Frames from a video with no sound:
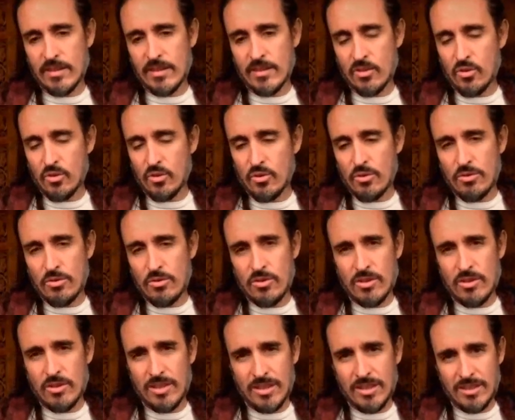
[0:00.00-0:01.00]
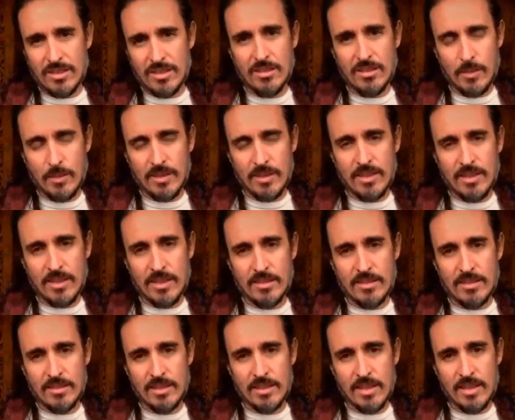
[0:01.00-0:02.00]
The truth just exists spontaneously
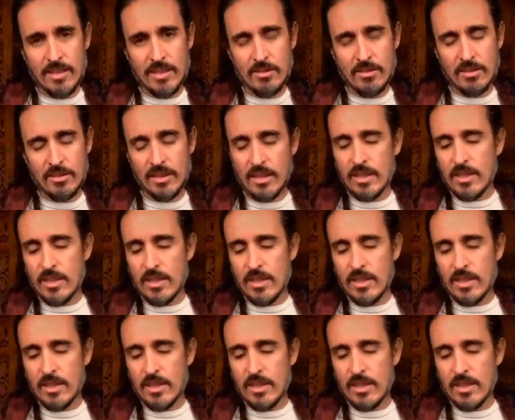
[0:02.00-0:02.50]
and naturally.